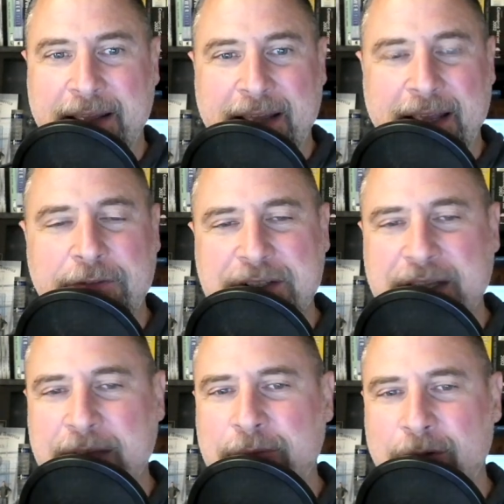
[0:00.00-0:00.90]
Like, for
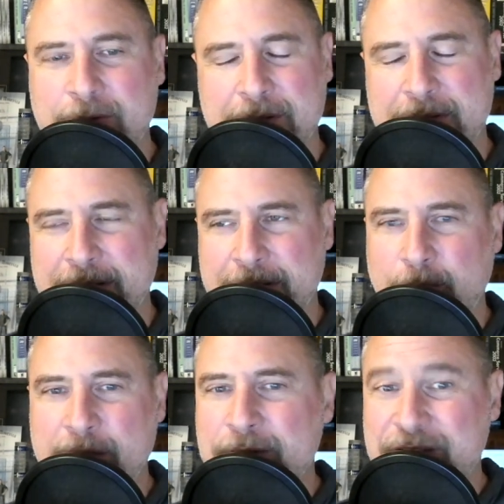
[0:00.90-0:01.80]
example,
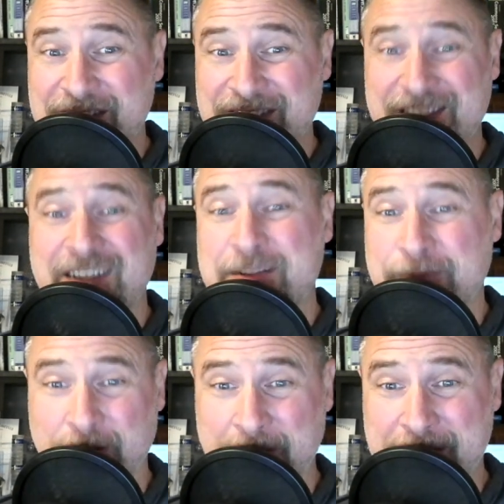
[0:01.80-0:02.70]
Windows just sucks for
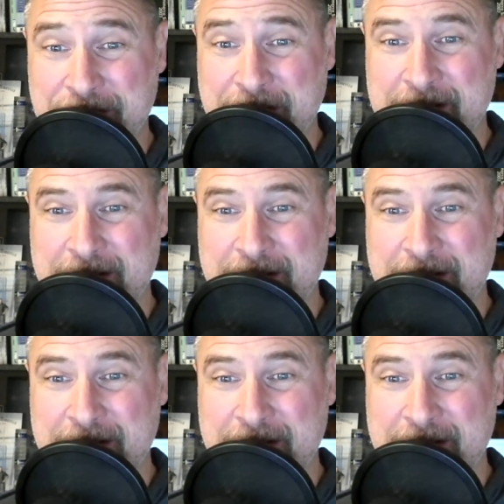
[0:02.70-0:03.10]
automation.